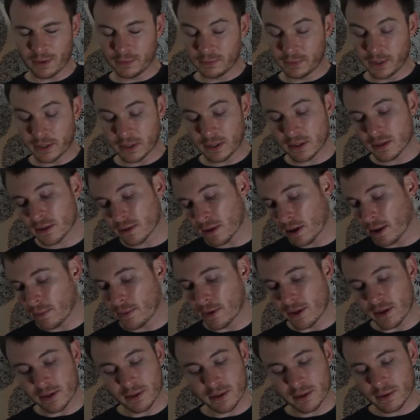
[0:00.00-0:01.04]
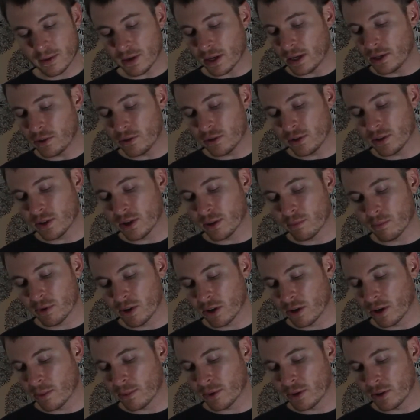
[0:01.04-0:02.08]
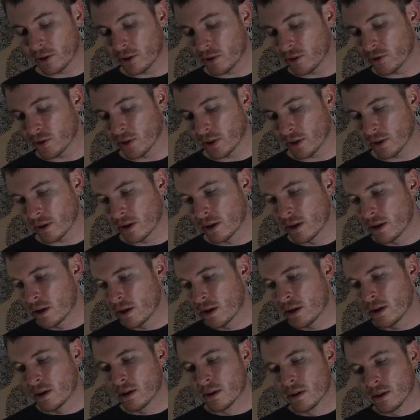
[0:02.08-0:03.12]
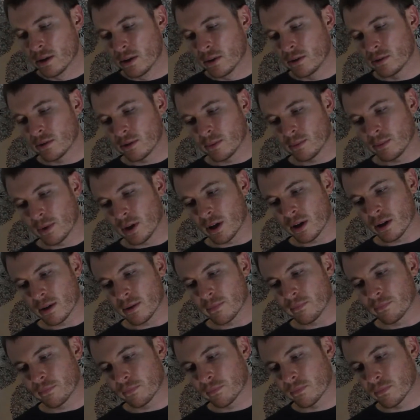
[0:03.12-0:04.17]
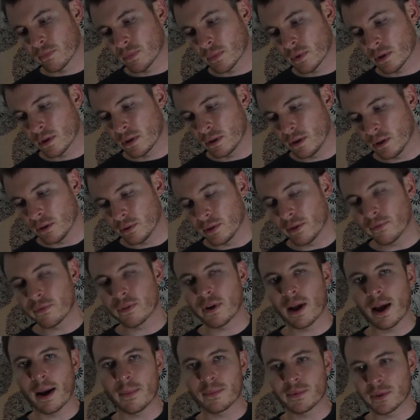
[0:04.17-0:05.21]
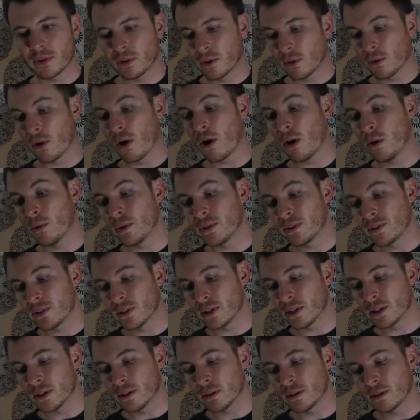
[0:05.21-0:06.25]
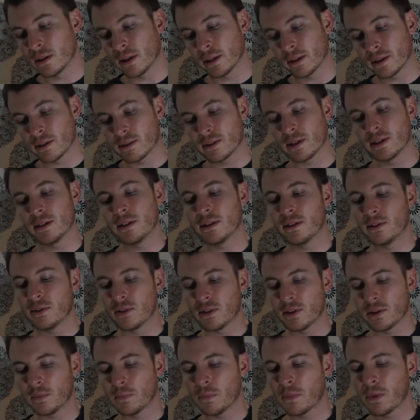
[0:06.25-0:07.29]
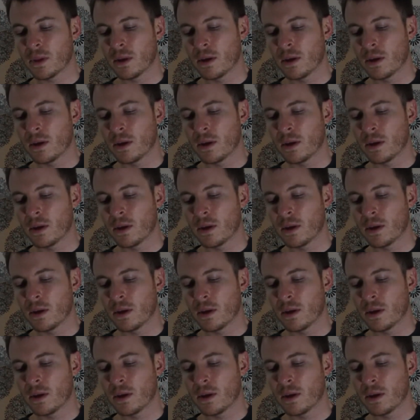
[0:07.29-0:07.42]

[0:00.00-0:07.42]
This is interesting beer. I mean, they're using some different hops that you don't always see, like the CTZ,